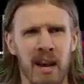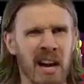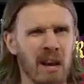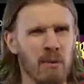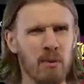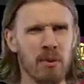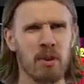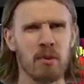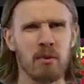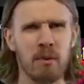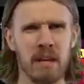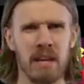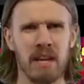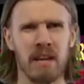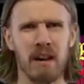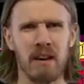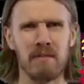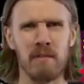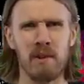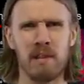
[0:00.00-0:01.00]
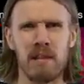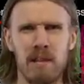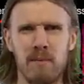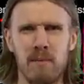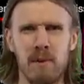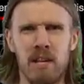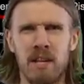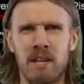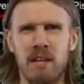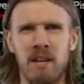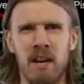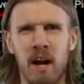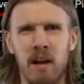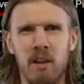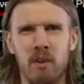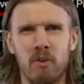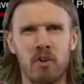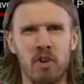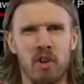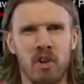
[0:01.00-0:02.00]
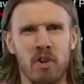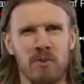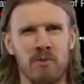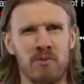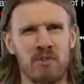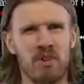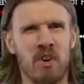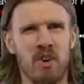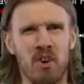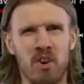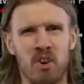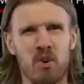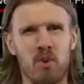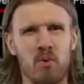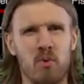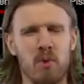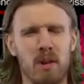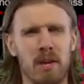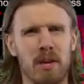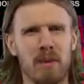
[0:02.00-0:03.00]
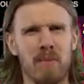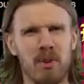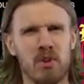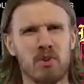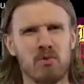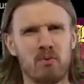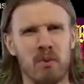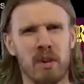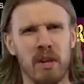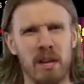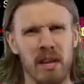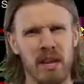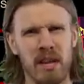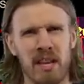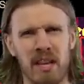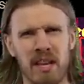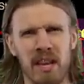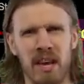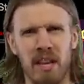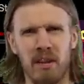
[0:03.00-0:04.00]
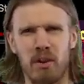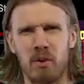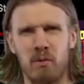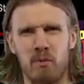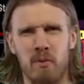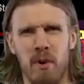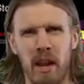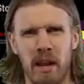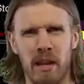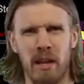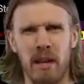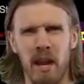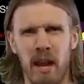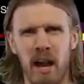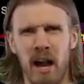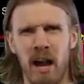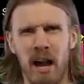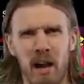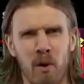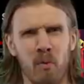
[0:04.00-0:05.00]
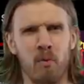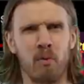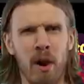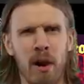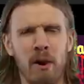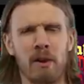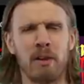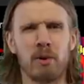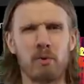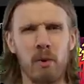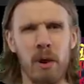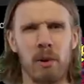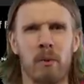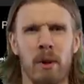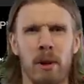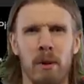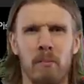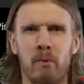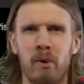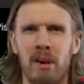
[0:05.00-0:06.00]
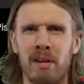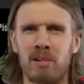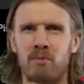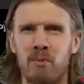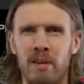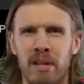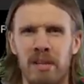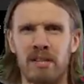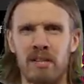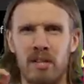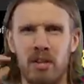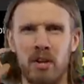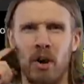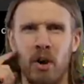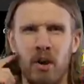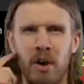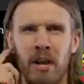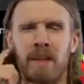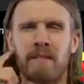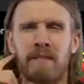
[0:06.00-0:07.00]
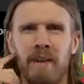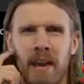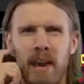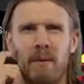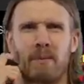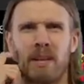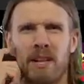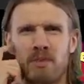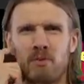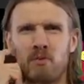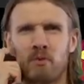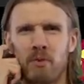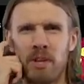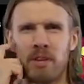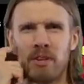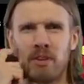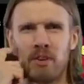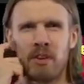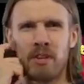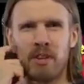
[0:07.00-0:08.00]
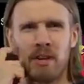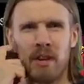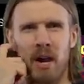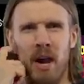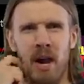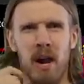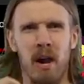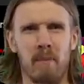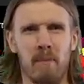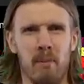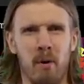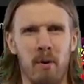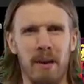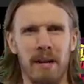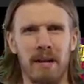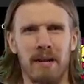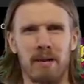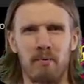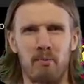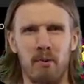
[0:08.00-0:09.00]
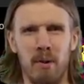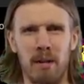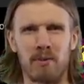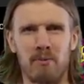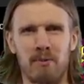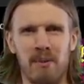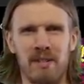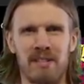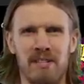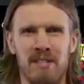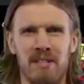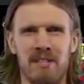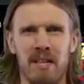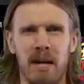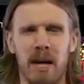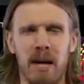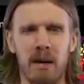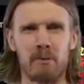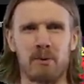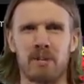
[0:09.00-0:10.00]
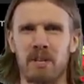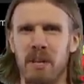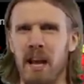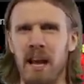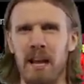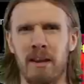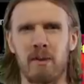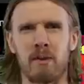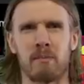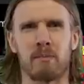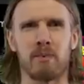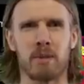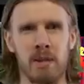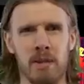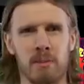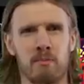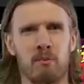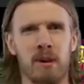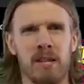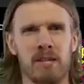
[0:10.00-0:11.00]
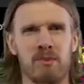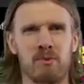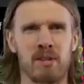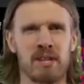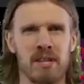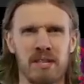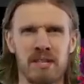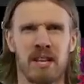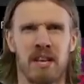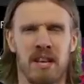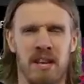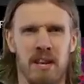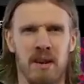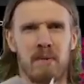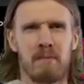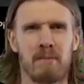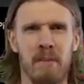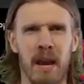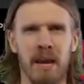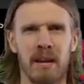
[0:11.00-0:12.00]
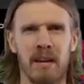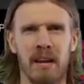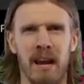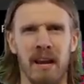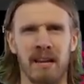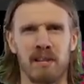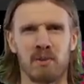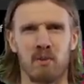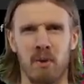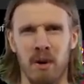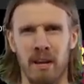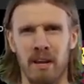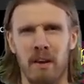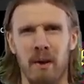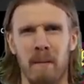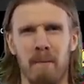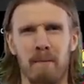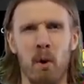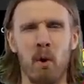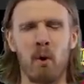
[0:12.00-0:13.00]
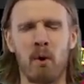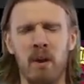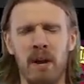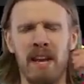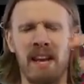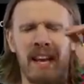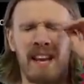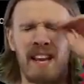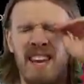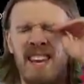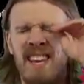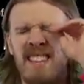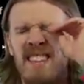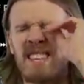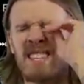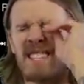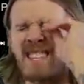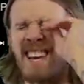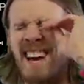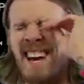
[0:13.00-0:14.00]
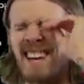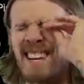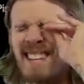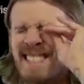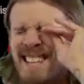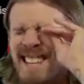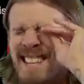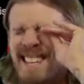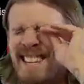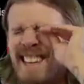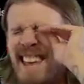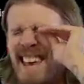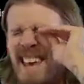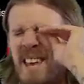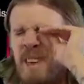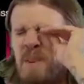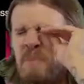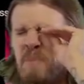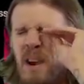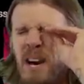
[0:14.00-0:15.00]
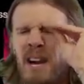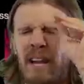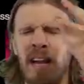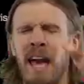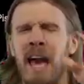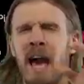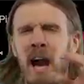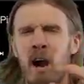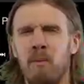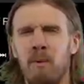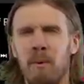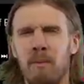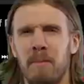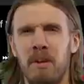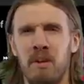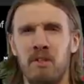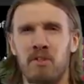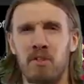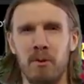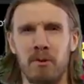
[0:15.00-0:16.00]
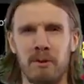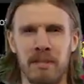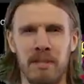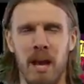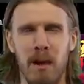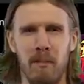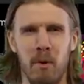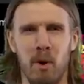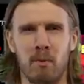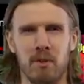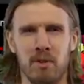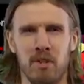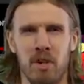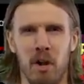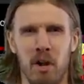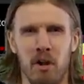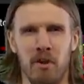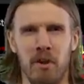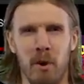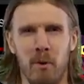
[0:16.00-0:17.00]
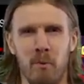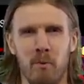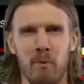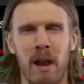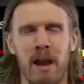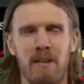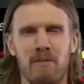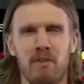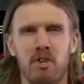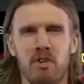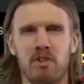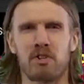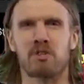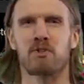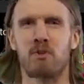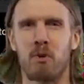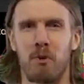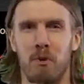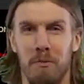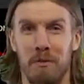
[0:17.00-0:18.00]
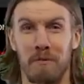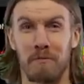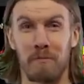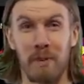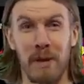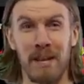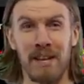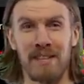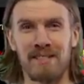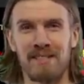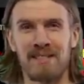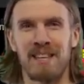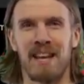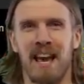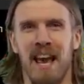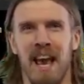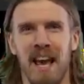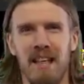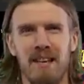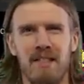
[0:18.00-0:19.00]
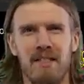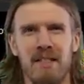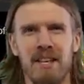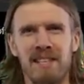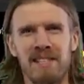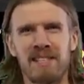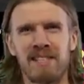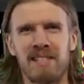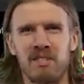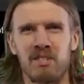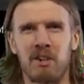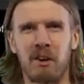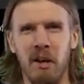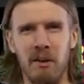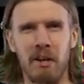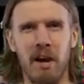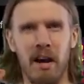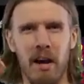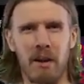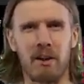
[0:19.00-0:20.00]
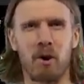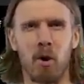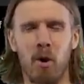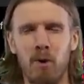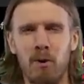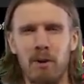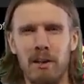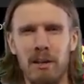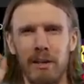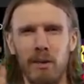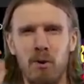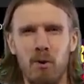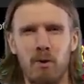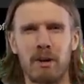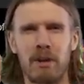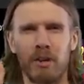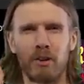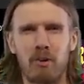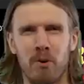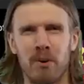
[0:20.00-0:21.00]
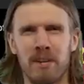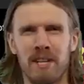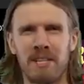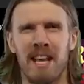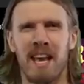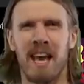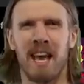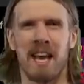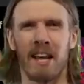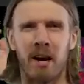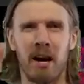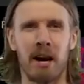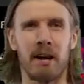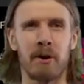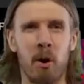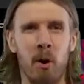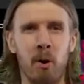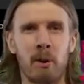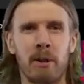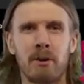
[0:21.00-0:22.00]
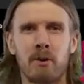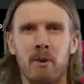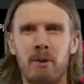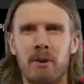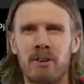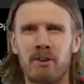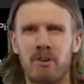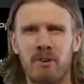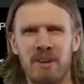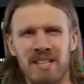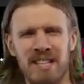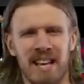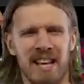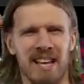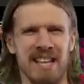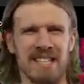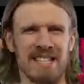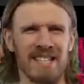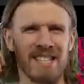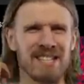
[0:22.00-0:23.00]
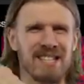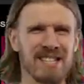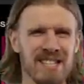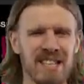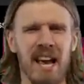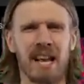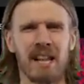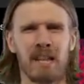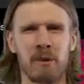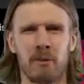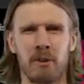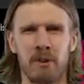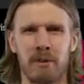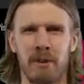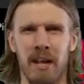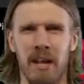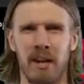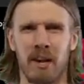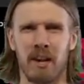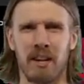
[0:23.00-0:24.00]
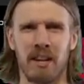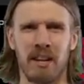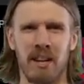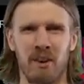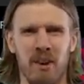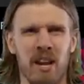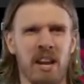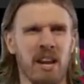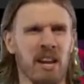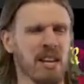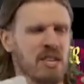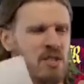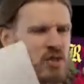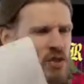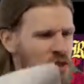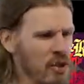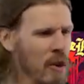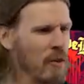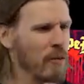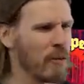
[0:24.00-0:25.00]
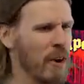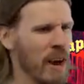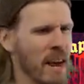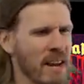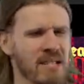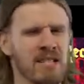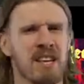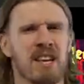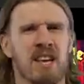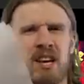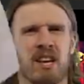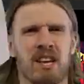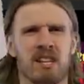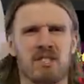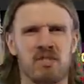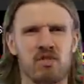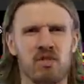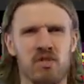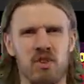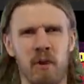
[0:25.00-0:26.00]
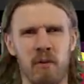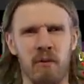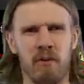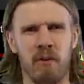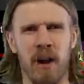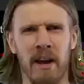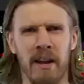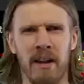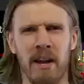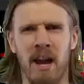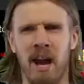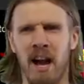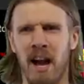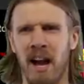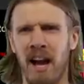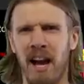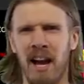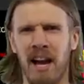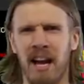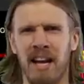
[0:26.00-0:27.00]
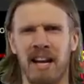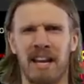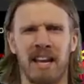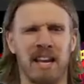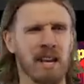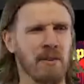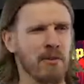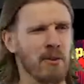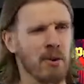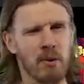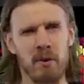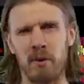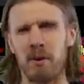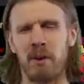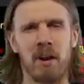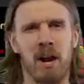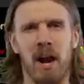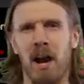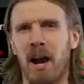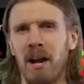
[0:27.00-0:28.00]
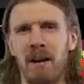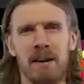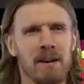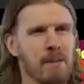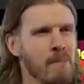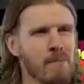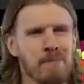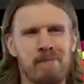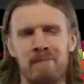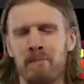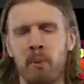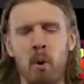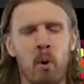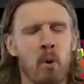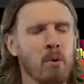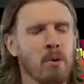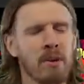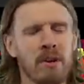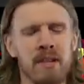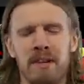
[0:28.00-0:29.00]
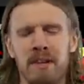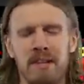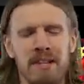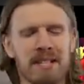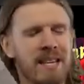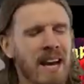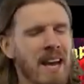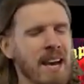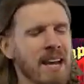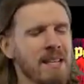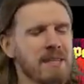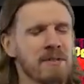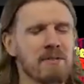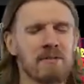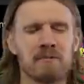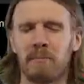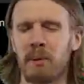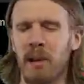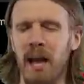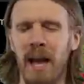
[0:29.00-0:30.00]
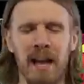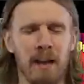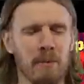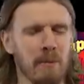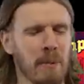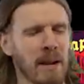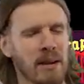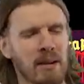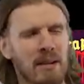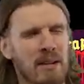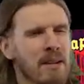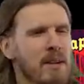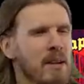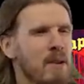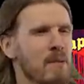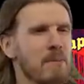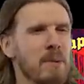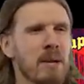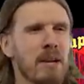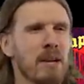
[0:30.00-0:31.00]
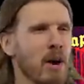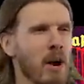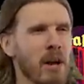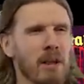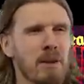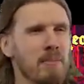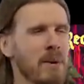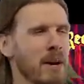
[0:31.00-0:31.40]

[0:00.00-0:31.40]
uh, with a great cover, limited color use, cool imagery, getting you ready. Uh, rarely do I read a press release and go, damn, that's a really good uh, point in the press release that's one hundred percent accurate. But this press release, man, it has one. Boy, can these guys name an album. Their demo was called A Ravenous Storm of Piss, and then this is called Unholy Nordic Noise, and Unholy Nordic Noise is exactly what you're getting on here. It's so fast, it's so fun. Uh, if you're bored of the days of black metal being all